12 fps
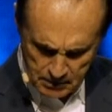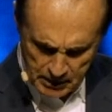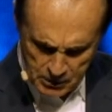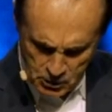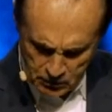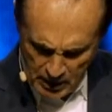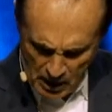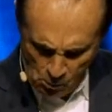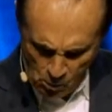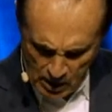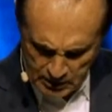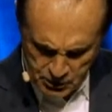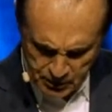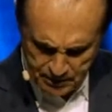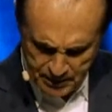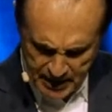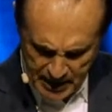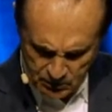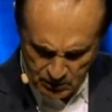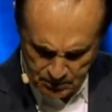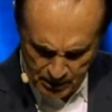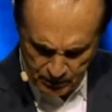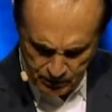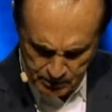But I do not want you to be ignorant,
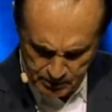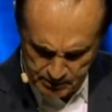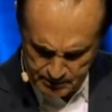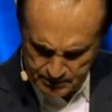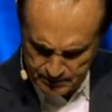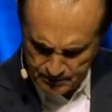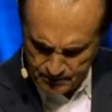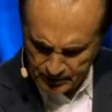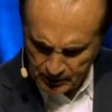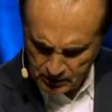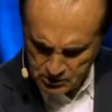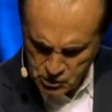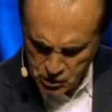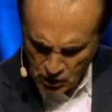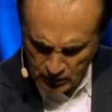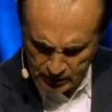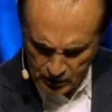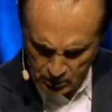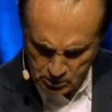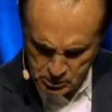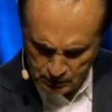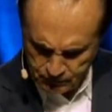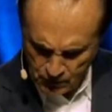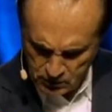brethren, concerning those
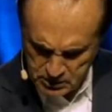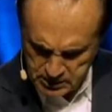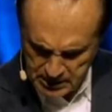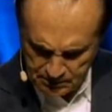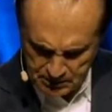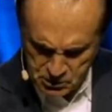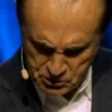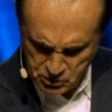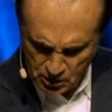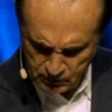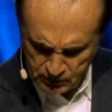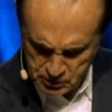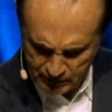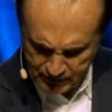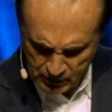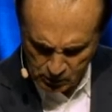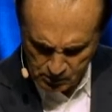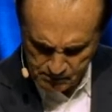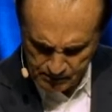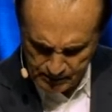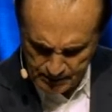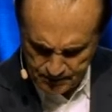who have fallen asleep, lest you sorrow those who have no hope.